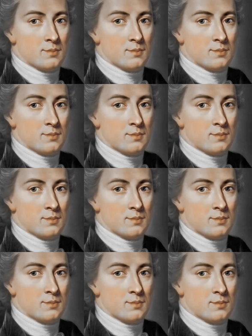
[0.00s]

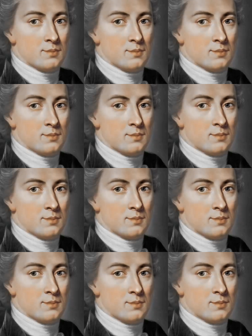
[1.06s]

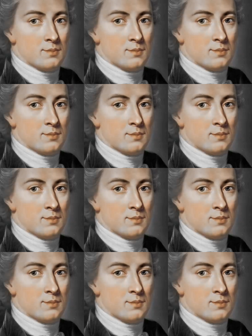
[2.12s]
(silence)